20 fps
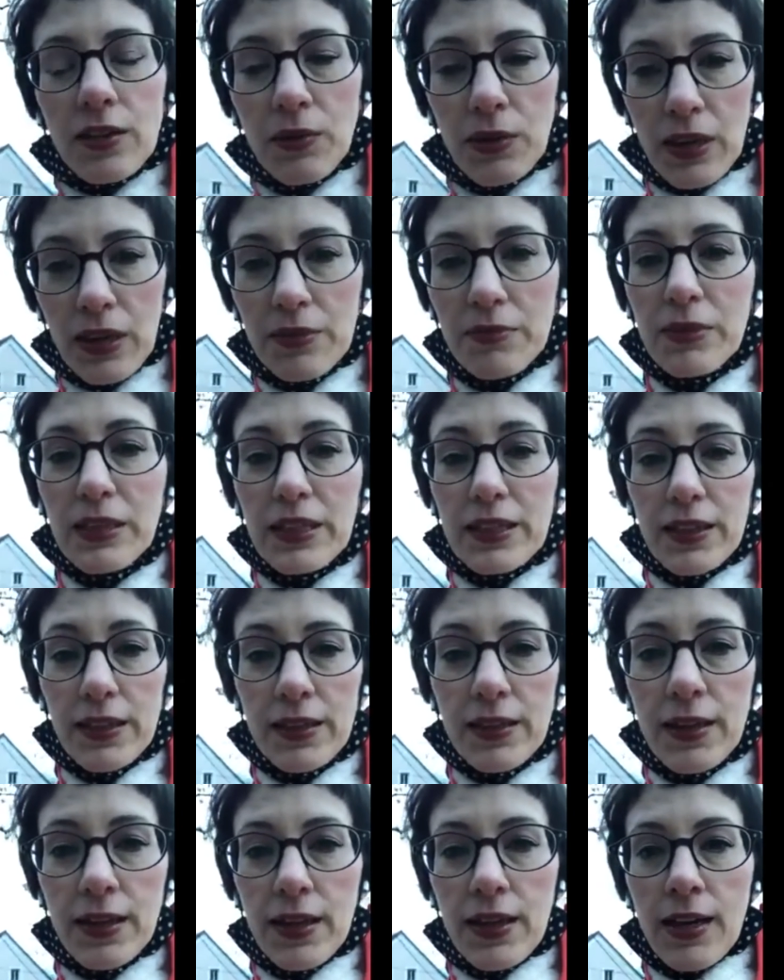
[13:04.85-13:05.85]
what I mean
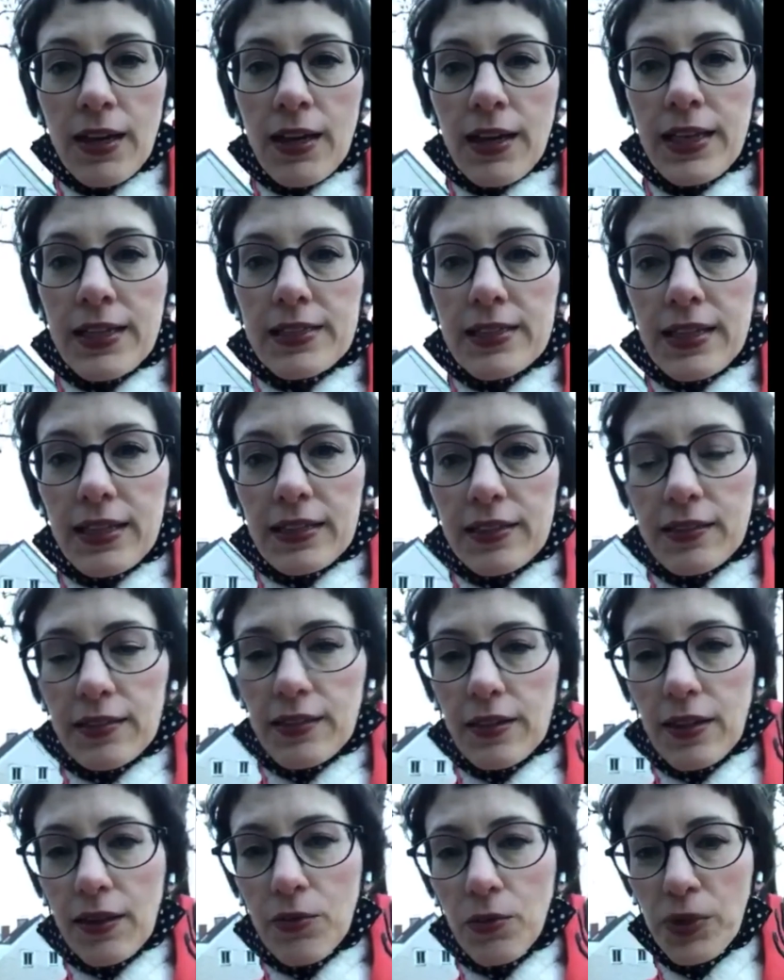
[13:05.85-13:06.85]
is that
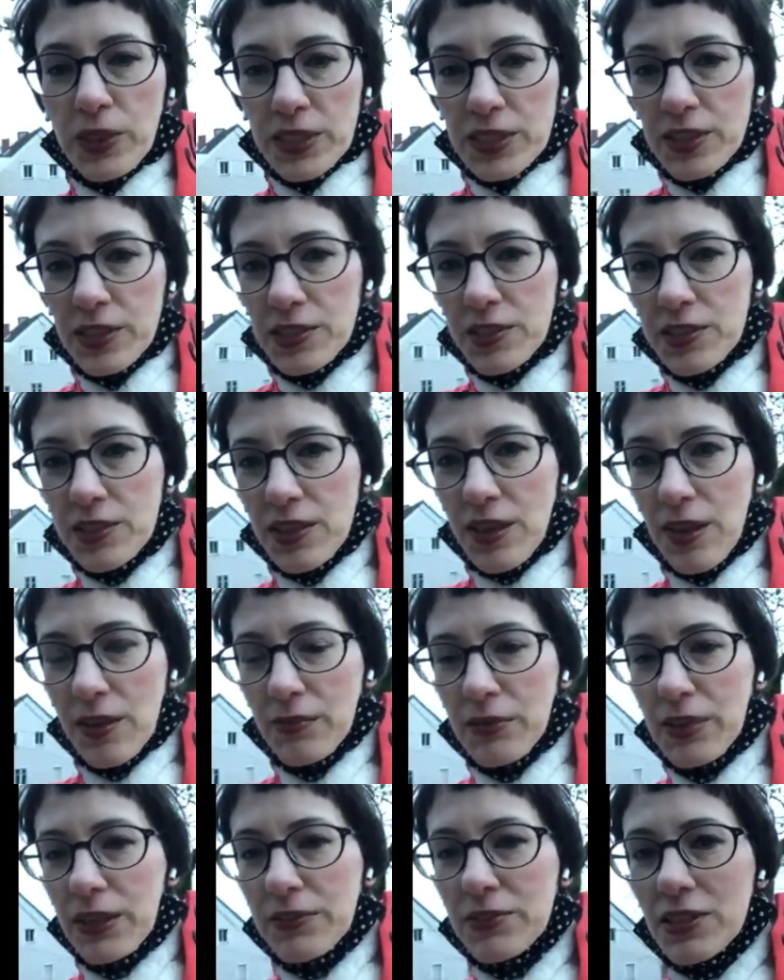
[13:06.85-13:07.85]
winter
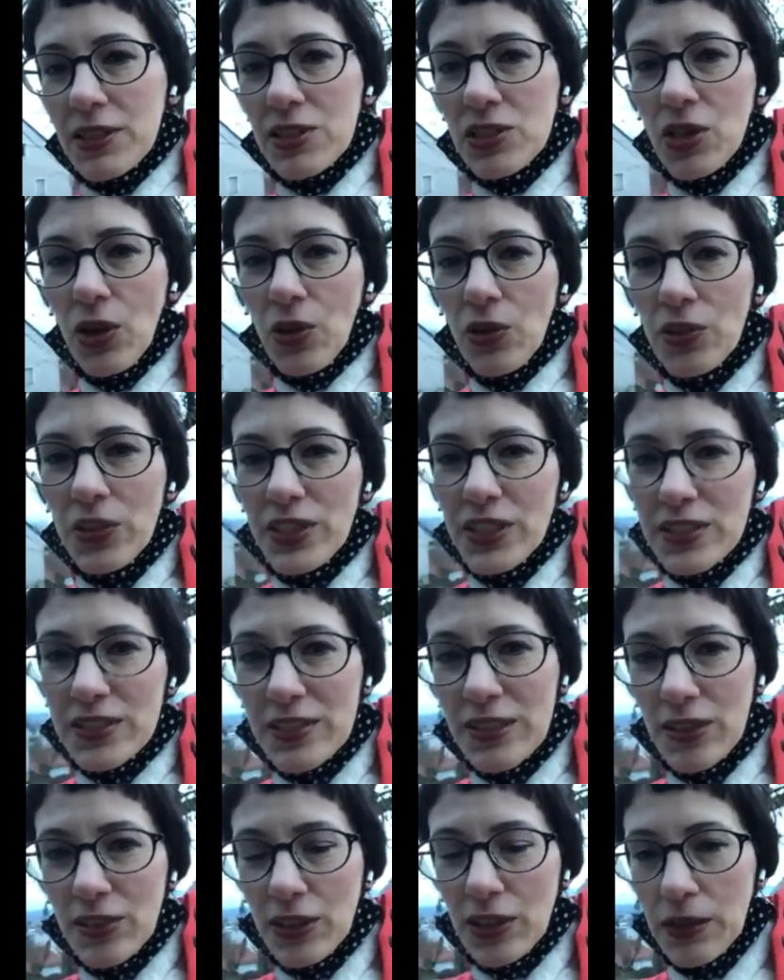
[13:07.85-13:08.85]
time gives us all
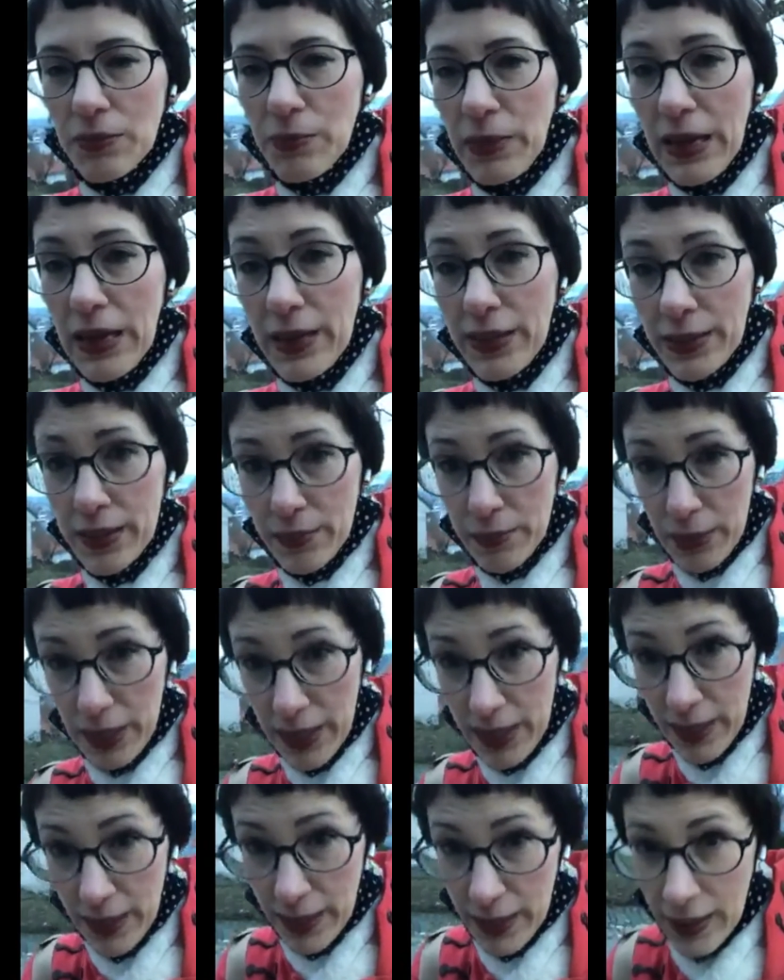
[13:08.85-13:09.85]
this. Look at behind
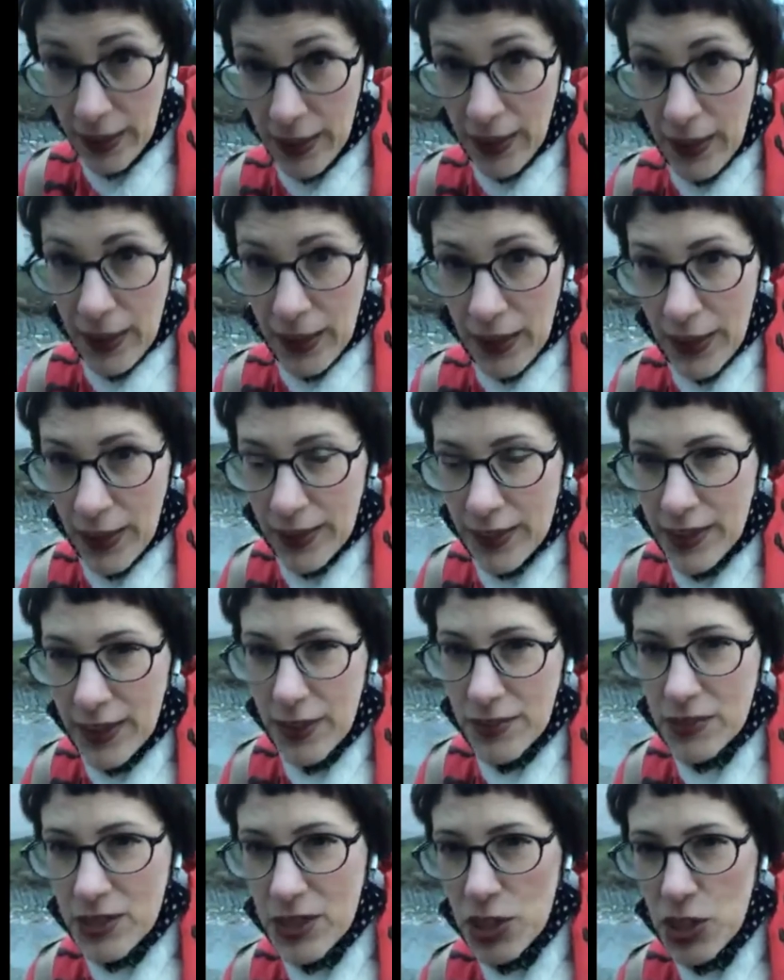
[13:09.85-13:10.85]
me. It
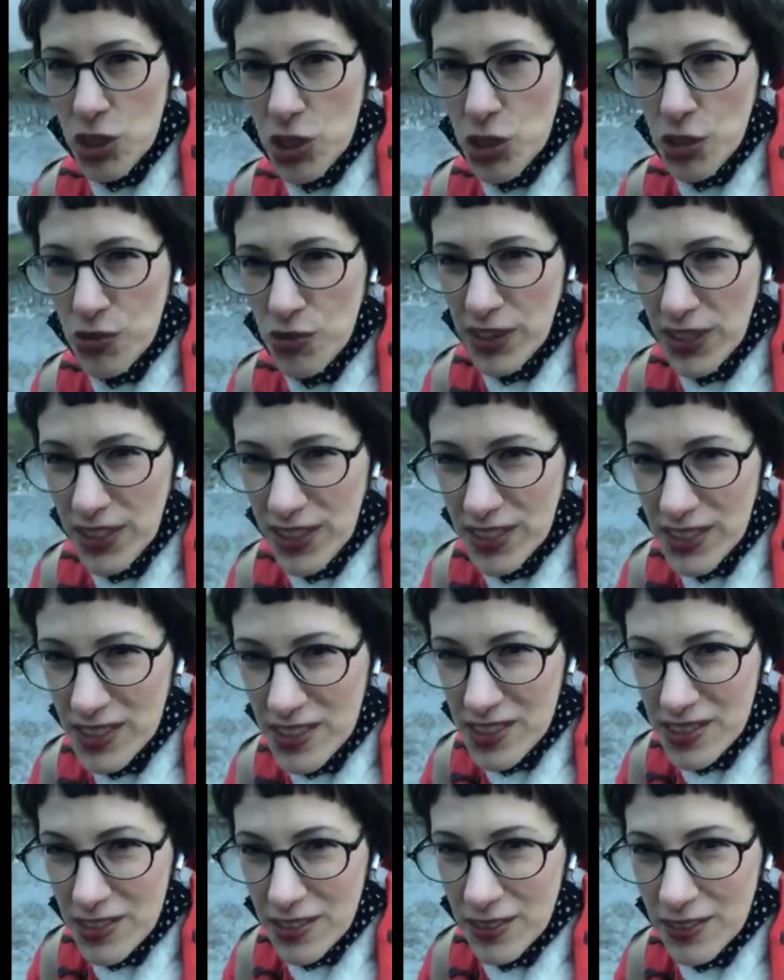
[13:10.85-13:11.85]
gives us
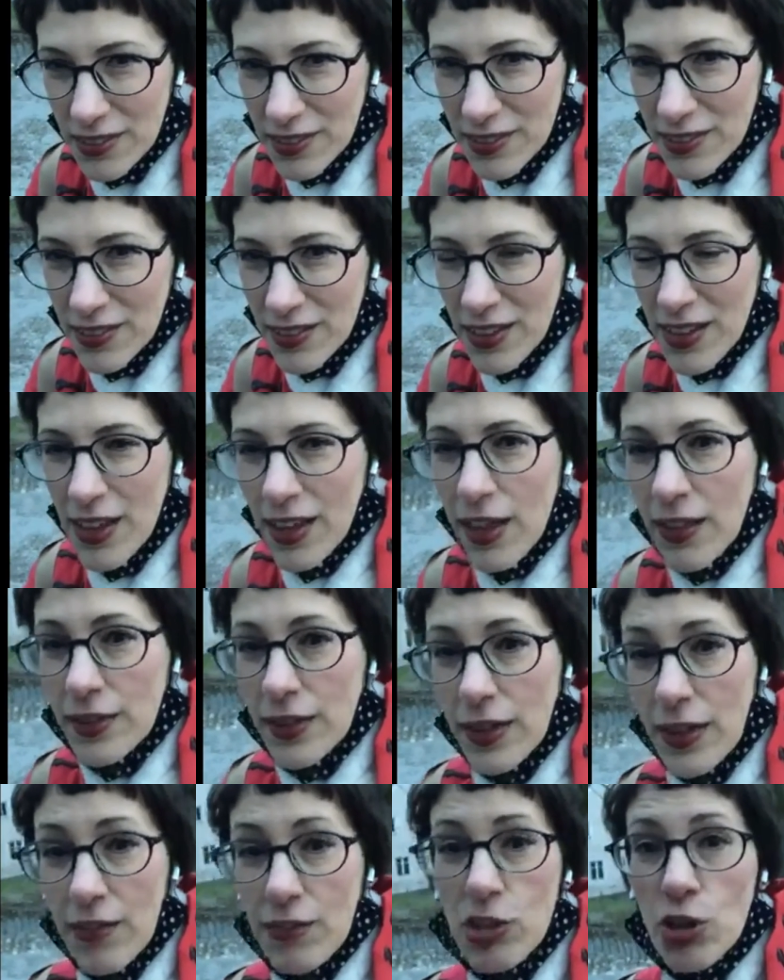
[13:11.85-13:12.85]
trees
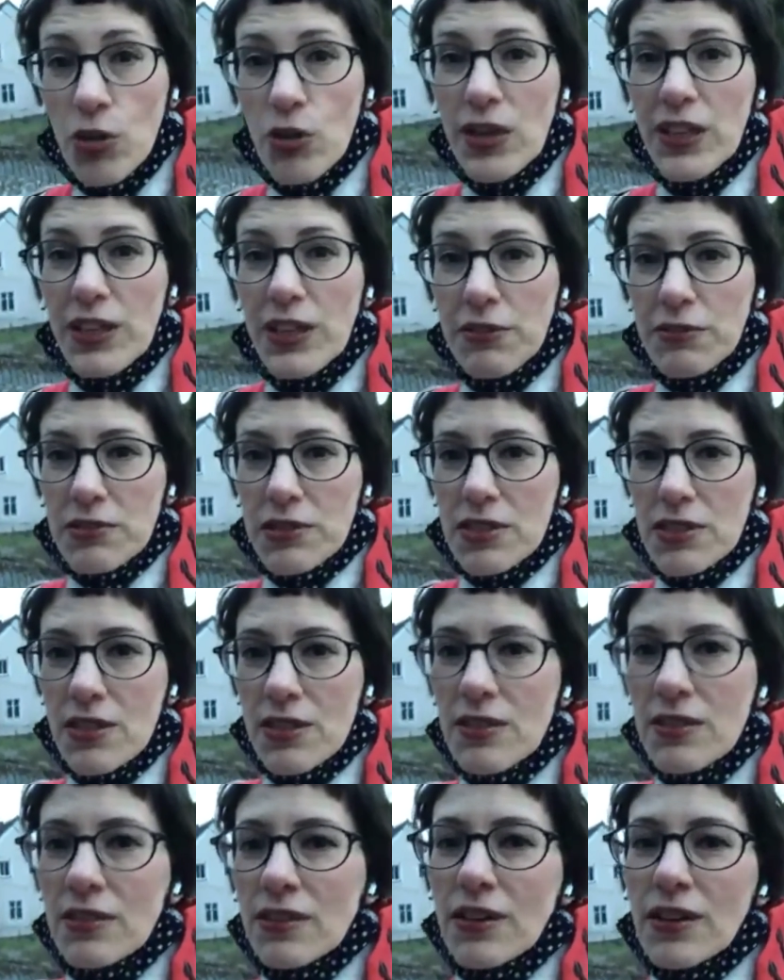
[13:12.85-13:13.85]
that have no leaves.
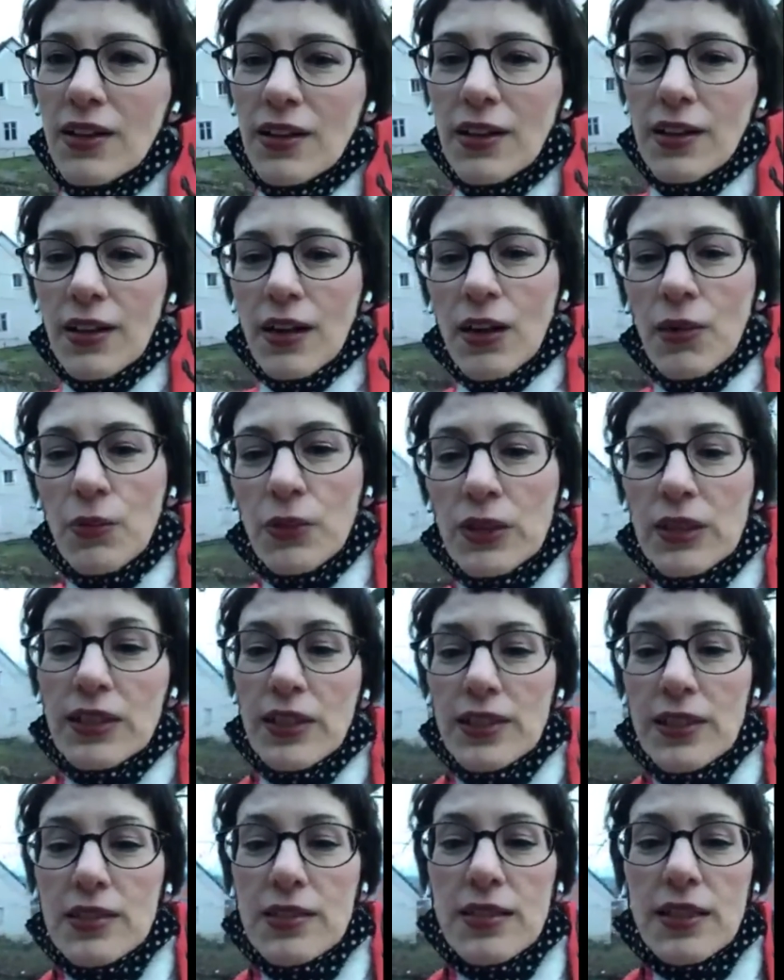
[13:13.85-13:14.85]
With
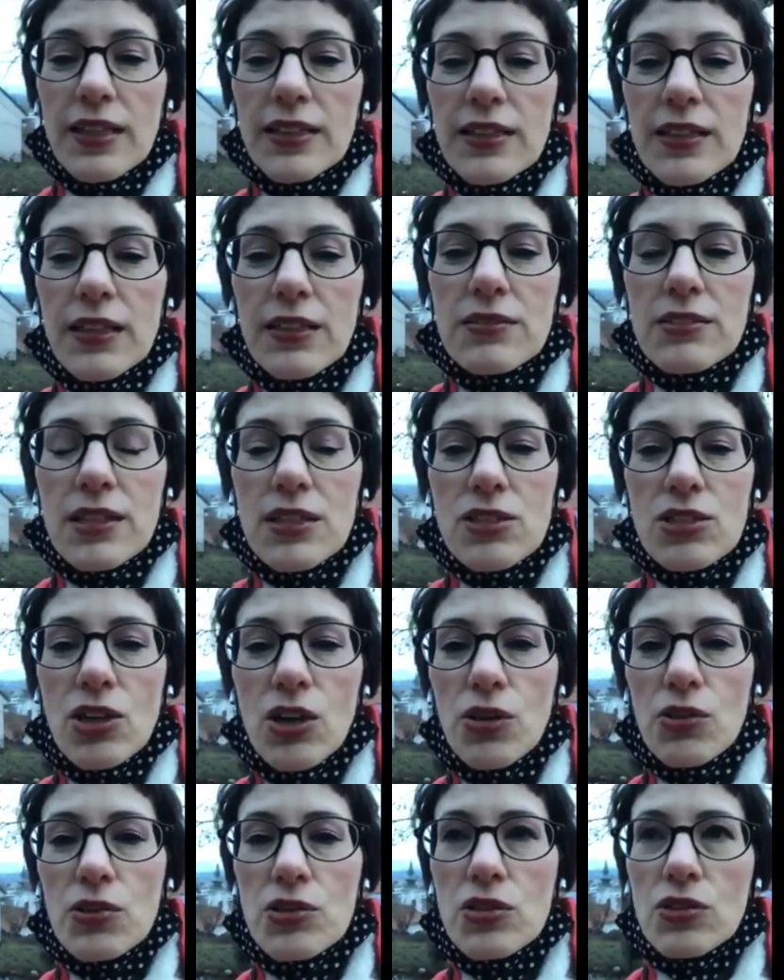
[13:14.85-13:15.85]
this, it gives us
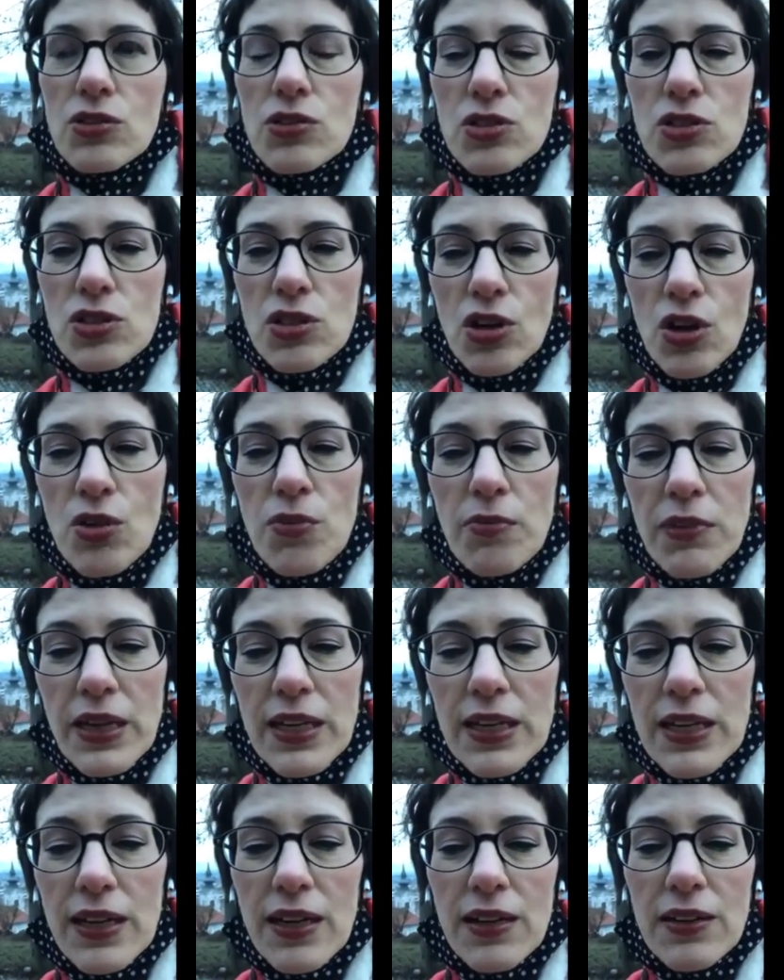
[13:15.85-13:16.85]
also so
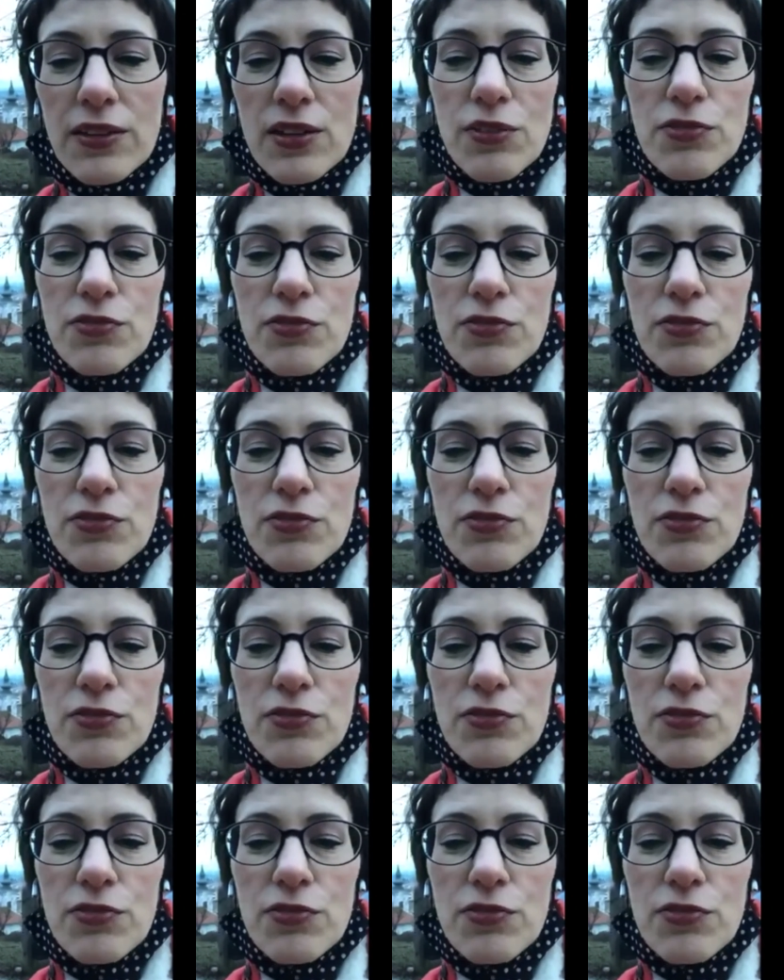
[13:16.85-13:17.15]
many other